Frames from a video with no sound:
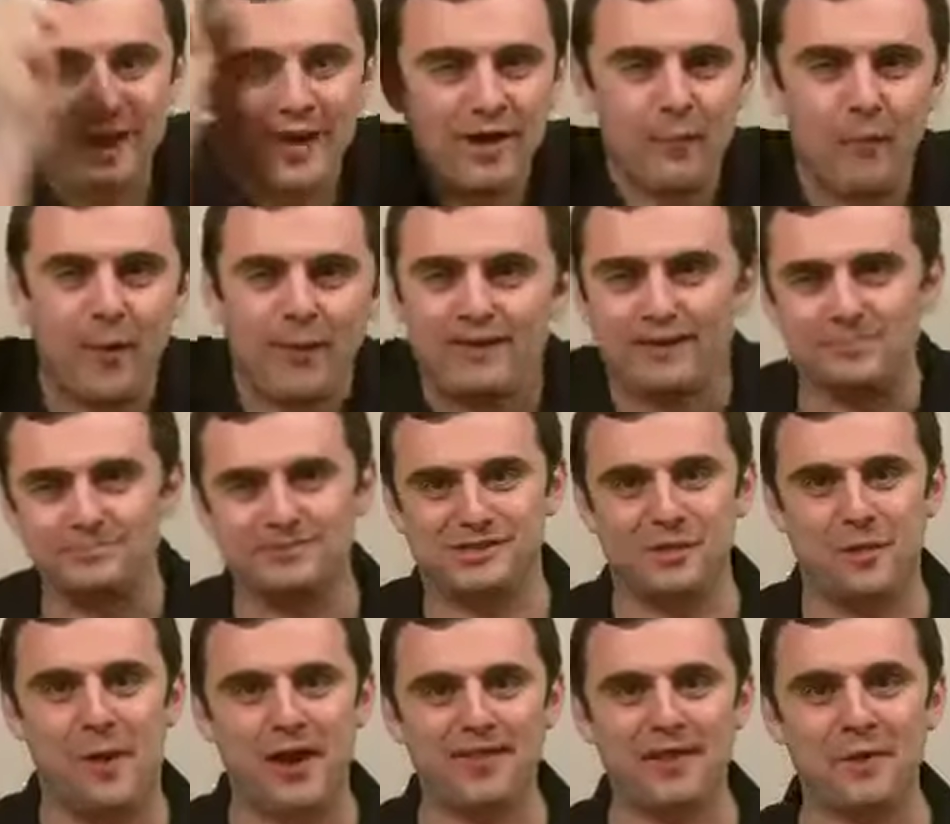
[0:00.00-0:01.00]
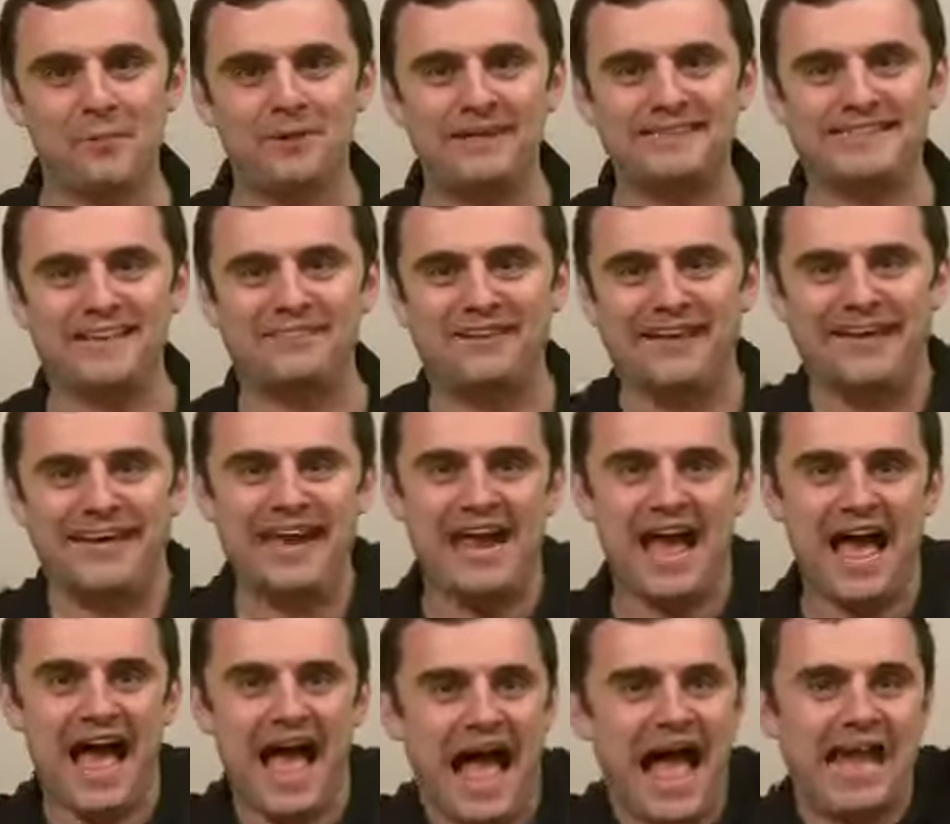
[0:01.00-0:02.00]
and welcome to Wine Library TV.
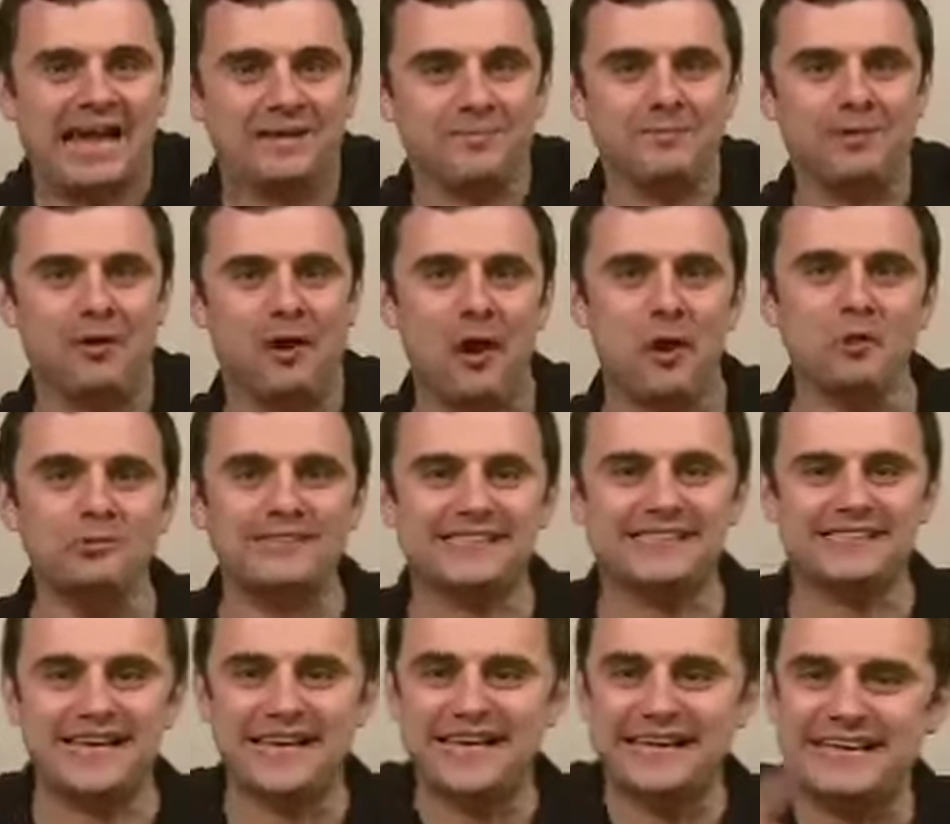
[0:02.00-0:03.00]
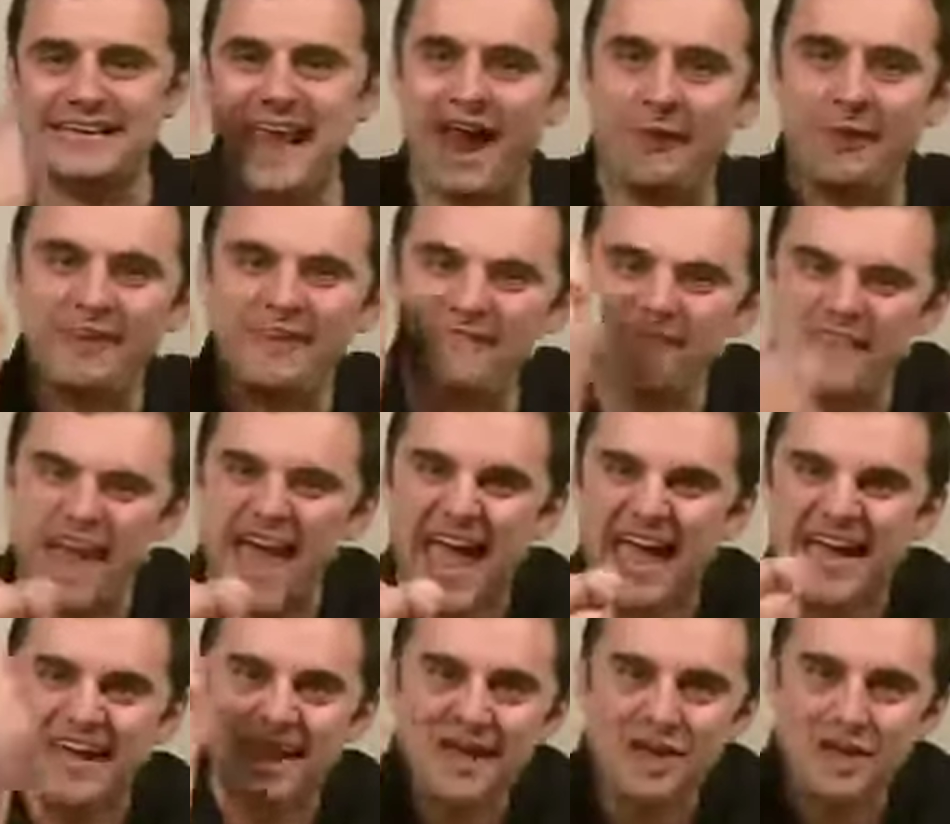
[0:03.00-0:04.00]
I am your host, Gary
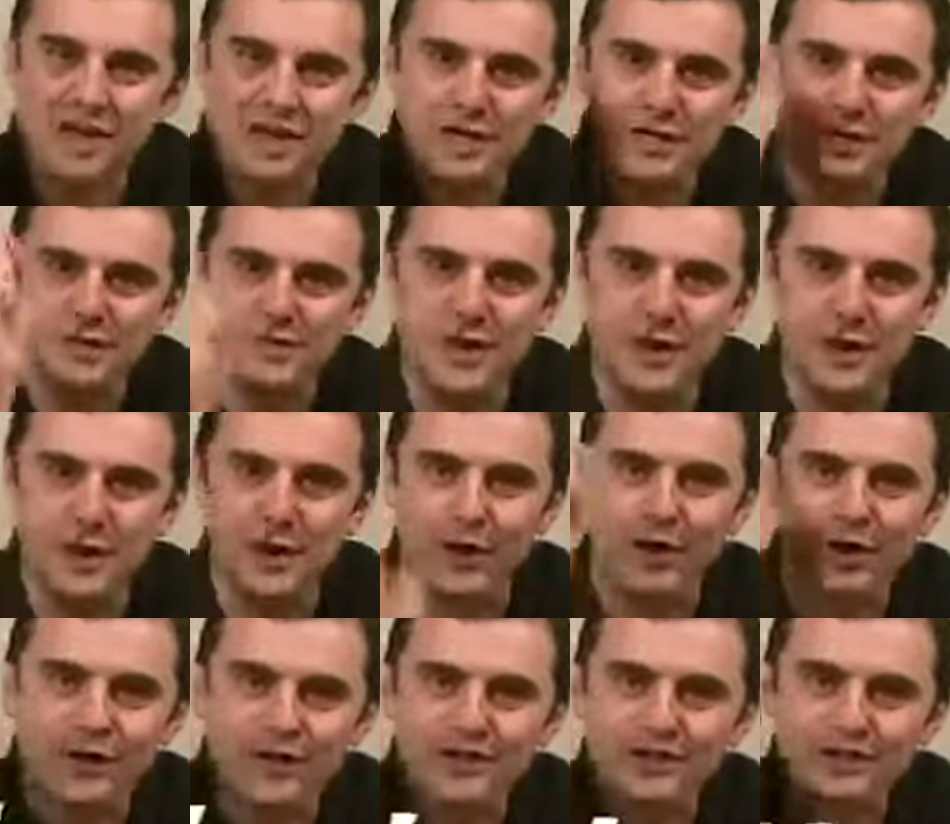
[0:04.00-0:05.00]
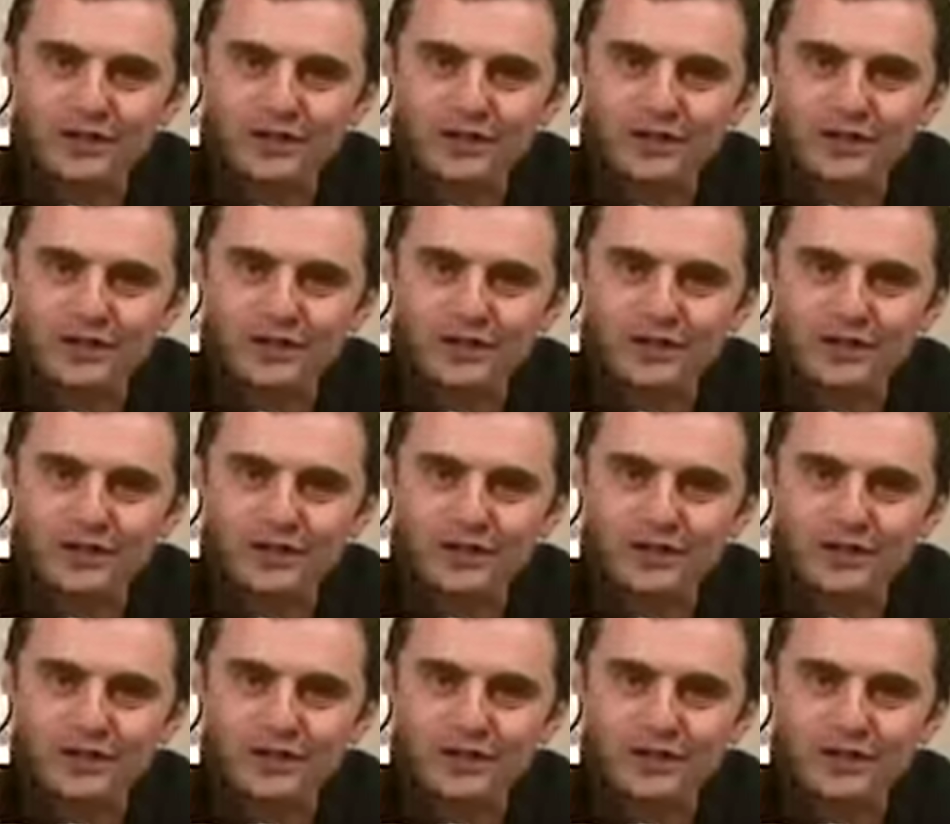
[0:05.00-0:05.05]
Vay, Ner,